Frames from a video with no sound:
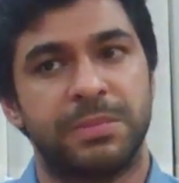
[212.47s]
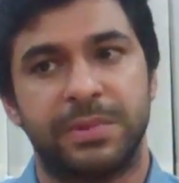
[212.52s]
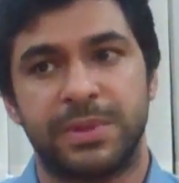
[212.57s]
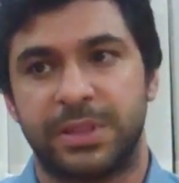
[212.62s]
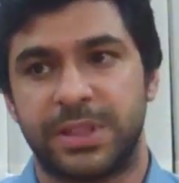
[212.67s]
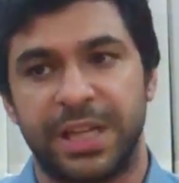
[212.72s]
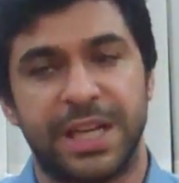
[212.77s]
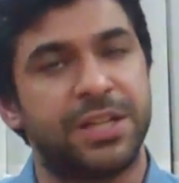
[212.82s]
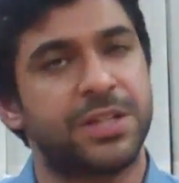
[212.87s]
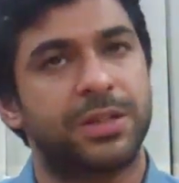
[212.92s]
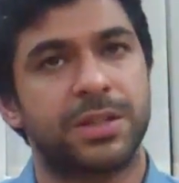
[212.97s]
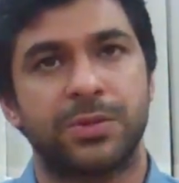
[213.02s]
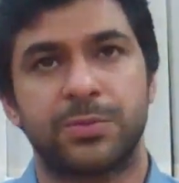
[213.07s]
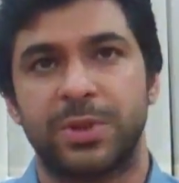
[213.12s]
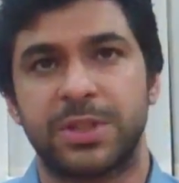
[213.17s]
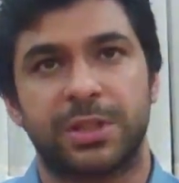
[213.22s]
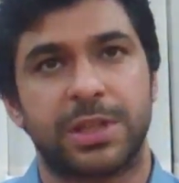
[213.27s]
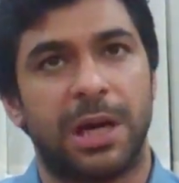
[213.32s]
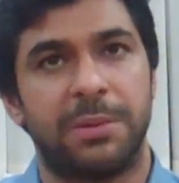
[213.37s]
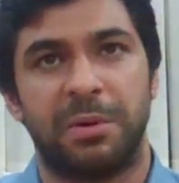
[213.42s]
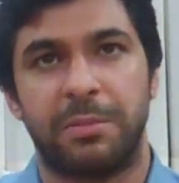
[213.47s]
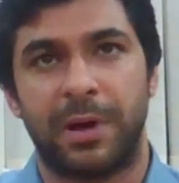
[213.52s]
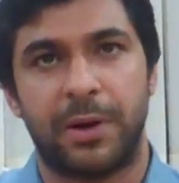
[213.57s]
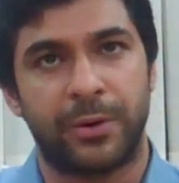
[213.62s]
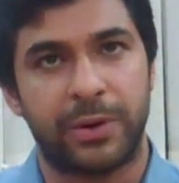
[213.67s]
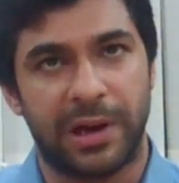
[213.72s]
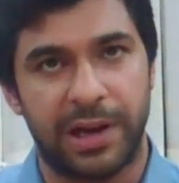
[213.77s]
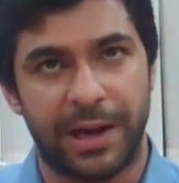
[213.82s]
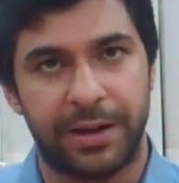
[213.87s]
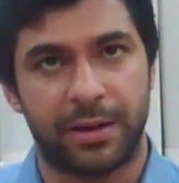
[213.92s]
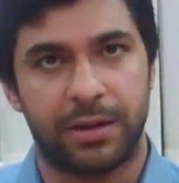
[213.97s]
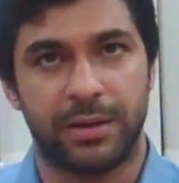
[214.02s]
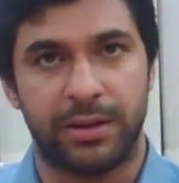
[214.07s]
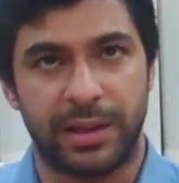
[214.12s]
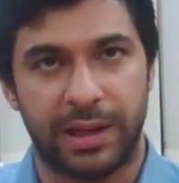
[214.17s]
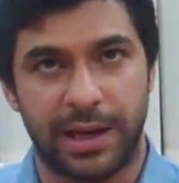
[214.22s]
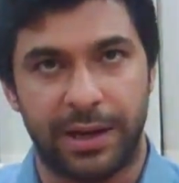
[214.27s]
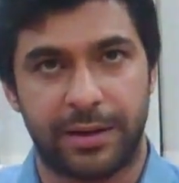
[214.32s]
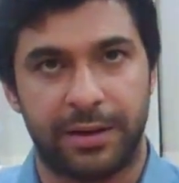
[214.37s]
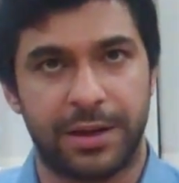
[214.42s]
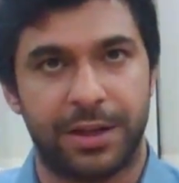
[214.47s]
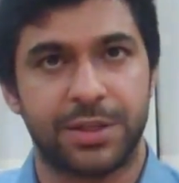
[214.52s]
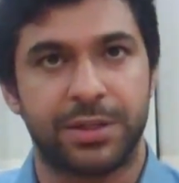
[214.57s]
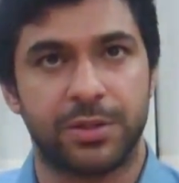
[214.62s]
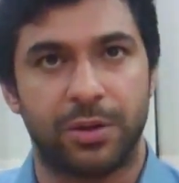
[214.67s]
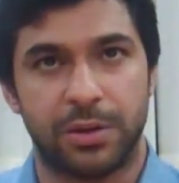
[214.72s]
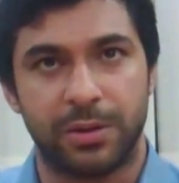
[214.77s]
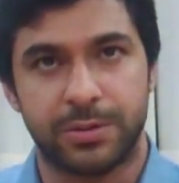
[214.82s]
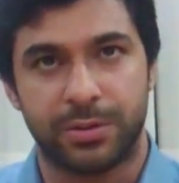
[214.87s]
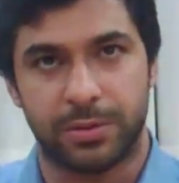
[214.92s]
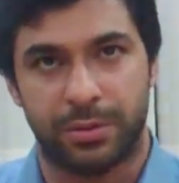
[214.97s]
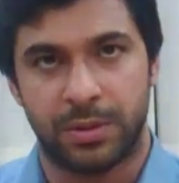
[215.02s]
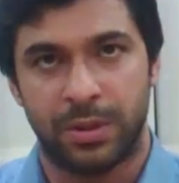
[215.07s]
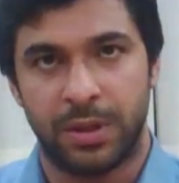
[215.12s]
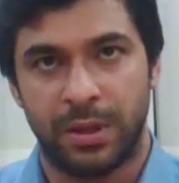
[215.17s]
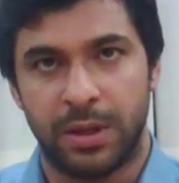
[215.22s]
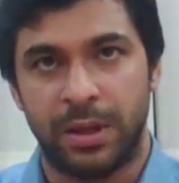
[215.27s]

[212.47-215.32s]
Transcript: changes which come about later in the iteration also,